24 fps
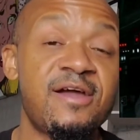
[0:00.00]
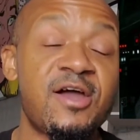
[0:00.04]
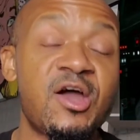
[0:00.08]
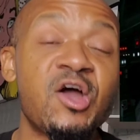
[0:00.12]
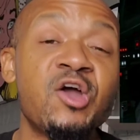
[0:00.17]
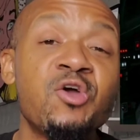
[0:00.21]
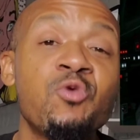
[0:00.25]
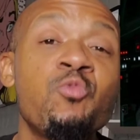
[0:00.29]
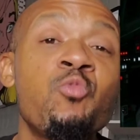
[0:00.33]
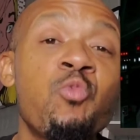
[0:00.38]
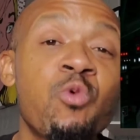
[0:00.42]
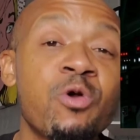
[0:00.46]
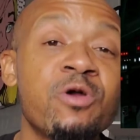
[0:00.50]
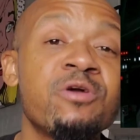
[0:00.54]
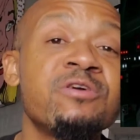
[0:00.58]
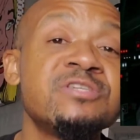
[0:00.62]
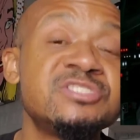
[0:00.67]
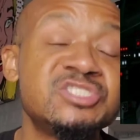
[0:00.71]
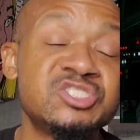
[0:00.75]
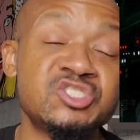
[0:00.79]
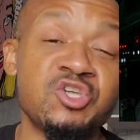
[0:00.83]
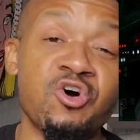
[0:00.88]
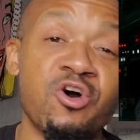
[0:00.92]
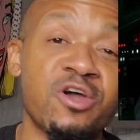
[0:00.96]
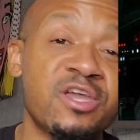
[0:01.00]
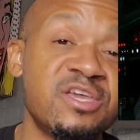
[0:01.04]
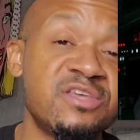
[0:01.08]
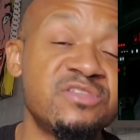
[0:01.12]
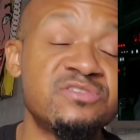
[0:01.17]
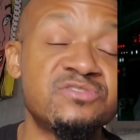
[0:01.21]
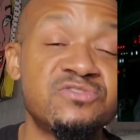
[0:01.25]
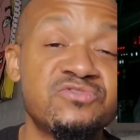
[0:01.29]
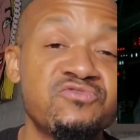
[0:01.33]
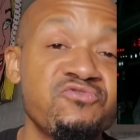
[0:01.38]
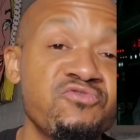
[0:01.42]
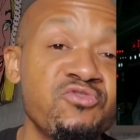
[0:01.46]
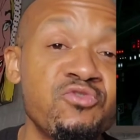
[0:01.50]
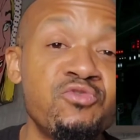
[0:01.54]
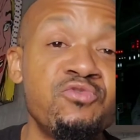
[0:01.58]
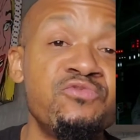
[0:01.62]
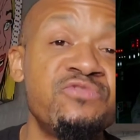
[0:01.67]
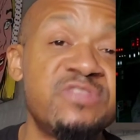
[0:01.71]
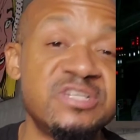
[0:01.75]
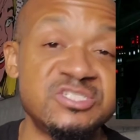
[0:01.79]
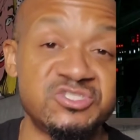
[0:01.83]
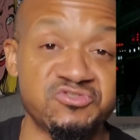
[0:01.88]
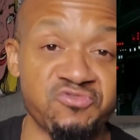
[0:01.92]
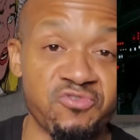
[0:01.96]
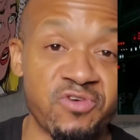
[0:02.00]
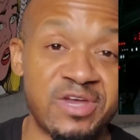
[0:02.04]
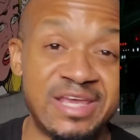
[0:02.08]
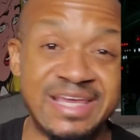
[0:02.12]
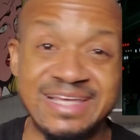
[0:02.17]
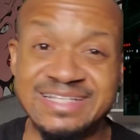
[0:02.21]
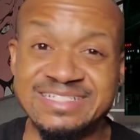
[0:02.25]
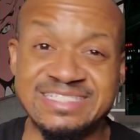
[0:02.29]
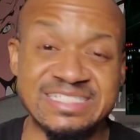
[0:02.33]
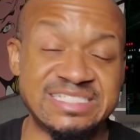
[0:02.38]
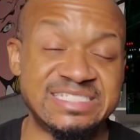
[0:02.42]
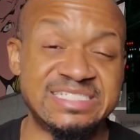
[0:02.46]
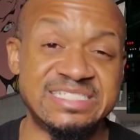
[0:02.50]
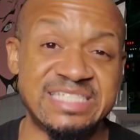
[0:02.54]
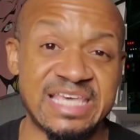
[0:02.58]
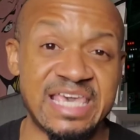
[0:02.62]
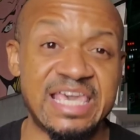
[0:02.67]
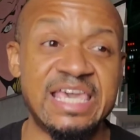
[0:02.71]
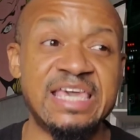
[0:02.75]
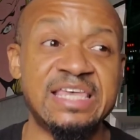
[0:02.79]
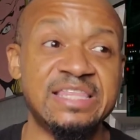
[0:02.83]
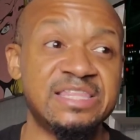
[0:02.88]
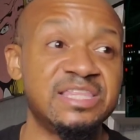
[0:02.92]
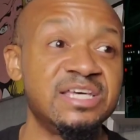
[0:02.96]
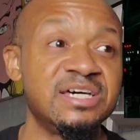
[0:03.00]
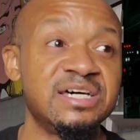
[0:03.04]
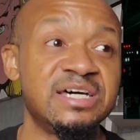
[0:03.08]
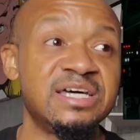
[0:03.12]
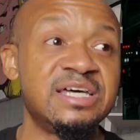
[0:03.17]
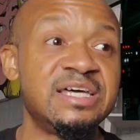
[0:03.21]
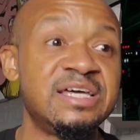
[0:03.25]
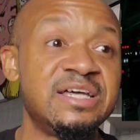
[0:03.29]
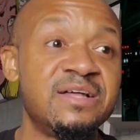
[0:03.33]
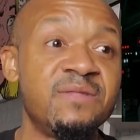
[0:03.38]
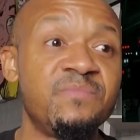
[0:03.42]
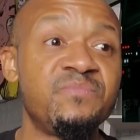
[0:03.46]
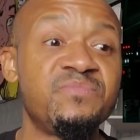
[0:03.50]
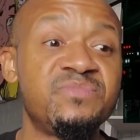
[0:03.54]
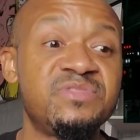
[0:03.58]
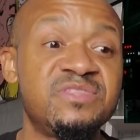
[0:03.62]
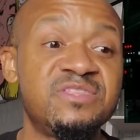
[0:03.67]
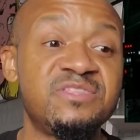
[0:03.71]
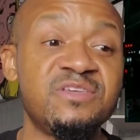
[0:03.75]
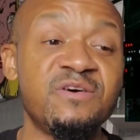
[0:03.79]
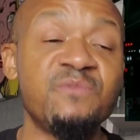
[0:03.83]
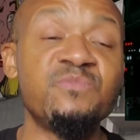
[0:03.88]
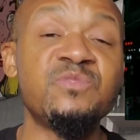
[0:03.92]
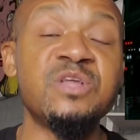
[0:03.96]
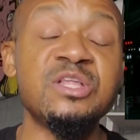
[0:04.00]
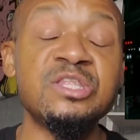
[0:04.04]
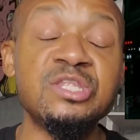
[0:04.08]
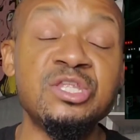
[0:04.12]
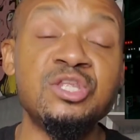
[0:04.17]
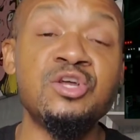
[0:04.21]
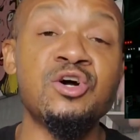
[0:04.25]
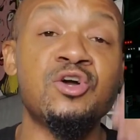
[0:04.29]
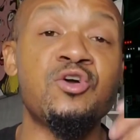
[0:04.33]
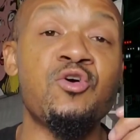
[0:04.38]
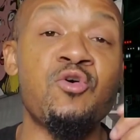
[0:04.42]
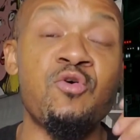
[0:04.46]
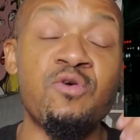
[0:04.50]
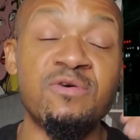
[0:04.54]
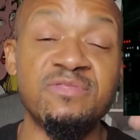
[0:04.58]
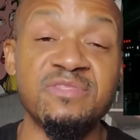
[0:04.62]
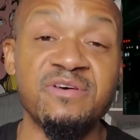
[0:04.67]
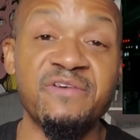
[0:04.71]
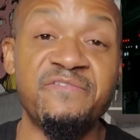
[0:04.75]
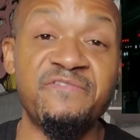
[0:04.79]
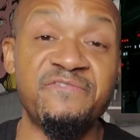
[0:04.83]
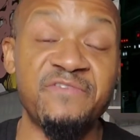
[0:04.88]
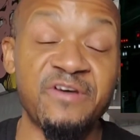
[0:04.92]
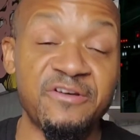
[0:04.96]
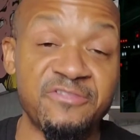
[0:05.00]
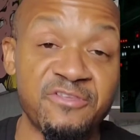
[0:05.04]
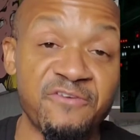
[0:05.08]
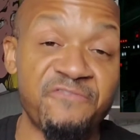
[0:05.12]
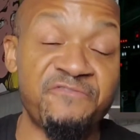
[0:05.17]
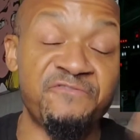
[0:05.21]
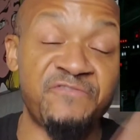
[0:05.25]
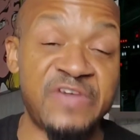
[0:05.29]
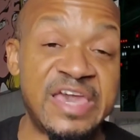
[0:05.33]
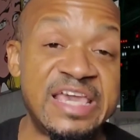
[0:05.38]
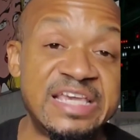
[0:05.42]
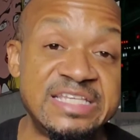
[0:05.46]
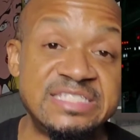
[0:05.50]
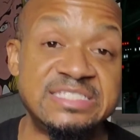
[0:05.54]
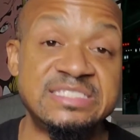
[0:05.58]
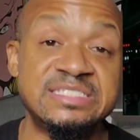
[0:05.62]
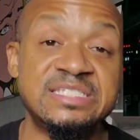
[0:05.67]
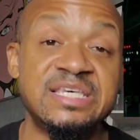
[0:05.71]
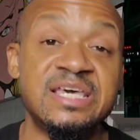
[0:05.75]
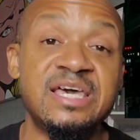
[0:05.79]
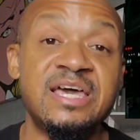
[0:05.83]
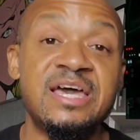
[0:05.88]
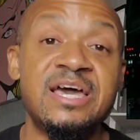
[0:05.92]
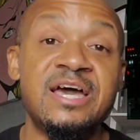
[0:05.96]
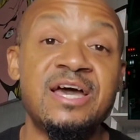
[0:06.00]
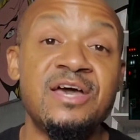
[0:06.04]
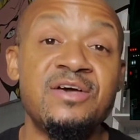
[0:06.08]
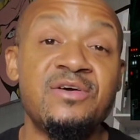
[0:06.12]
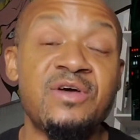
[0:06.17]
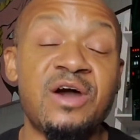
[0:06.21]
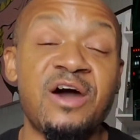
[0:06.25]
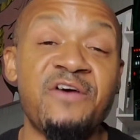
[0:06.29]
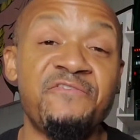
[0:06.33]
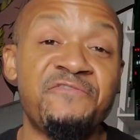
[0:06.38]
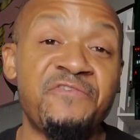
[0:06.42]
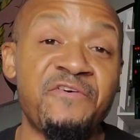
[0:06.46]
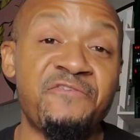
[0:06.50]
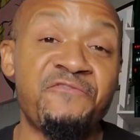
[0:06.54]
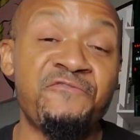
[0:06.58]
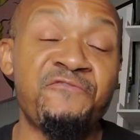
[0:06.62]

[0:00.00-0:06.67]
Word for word: Her words talking through the droid and just seeing the the the look on the the face of a